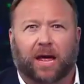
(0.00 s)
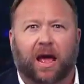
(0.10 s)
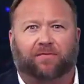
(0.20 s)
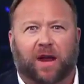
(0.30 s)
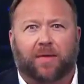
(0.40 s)
the
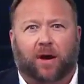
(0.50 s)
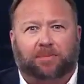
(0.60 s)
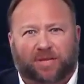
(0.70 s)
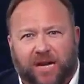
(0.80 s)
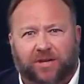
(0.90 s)
left and
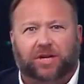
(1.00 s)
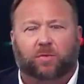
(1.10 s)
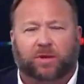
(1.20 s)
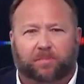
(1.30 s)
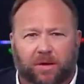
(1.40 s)
their
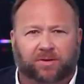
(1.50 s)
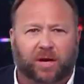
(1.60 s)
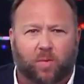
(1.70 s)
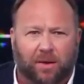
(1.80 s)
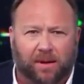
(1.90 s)
obsession with
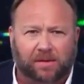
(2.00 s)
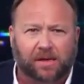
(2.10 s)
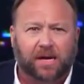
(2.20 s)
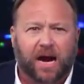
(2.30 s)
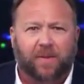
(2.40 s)
abusing
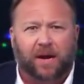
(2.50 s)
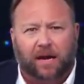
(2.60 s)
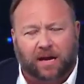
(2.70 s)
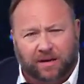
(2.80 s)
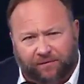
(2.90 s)
women and
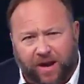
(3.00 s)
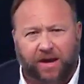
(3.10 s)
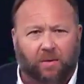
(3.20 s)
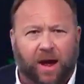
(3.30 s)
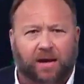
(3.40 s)
then
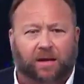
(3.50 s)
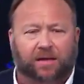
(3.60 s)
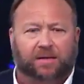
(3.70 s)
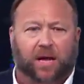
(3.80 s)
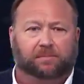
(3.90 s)
defending
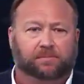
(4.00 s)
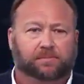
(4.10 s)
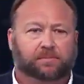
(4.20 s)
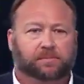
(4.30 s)
radical Islam.